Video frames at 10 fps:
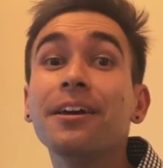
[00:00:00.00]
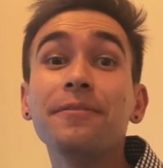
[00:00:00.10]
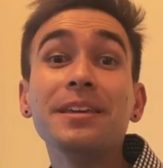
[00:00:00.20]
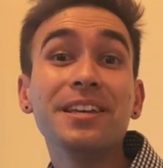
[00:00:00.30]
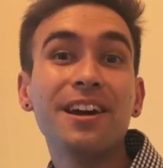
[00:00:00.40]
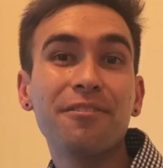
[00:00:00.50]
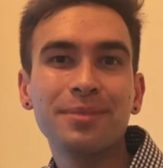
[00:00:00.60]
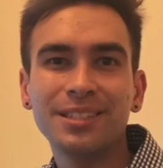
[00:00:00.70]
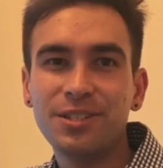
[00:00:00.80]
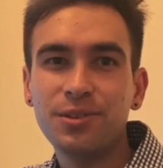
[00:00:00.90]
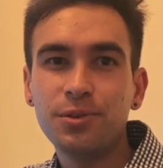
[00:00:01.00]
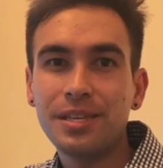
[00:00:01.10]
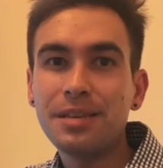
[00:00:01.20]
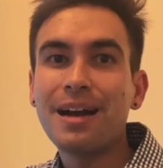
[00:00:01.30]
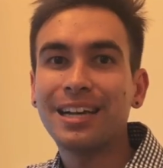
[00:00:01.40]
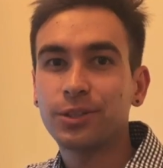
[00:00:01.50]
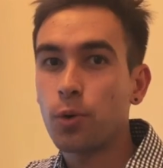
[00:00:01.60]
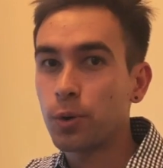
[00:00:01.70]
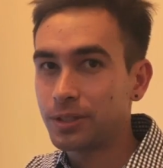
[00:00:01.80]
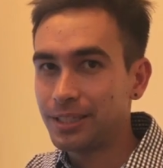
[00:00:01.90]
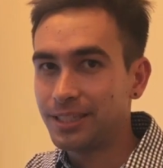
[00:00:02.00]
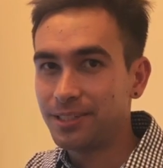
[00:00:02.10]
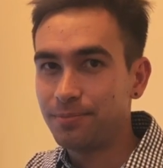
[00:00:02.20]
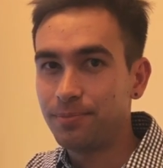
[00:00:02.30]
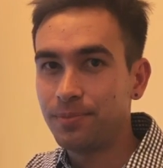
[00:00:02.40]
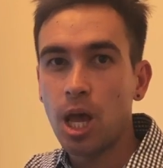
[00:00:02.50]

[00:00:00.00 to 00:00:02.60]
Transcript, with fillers: via the government's new e-mask order system.